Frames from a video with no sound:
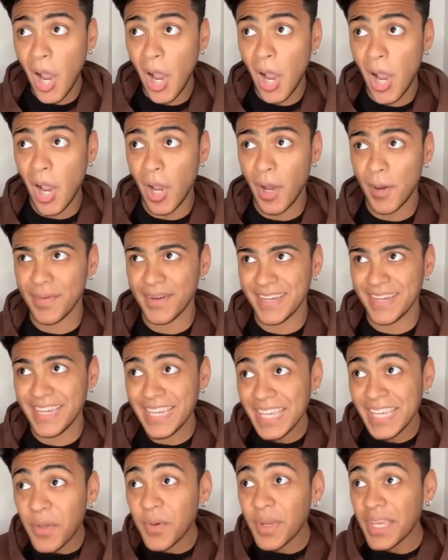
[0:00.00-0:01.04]

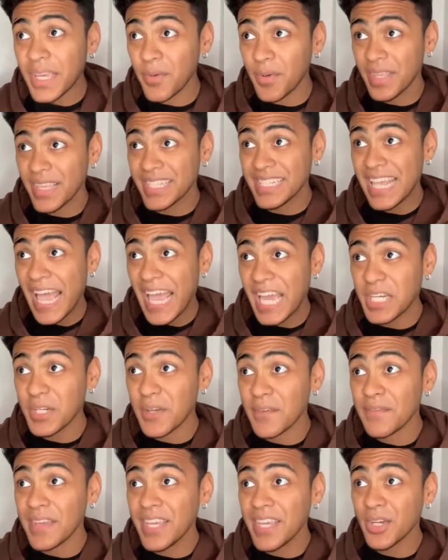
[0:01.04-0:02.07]
Mom, can I get one of these
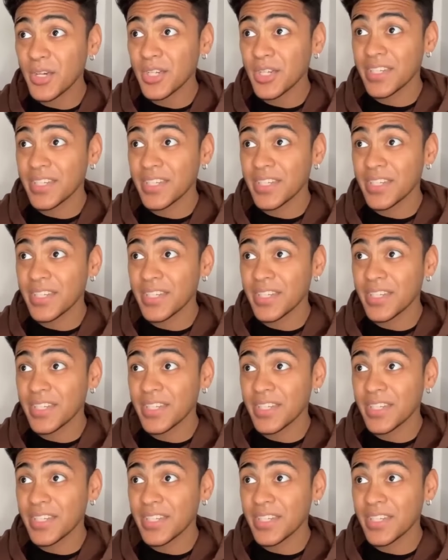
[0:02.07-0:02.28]
action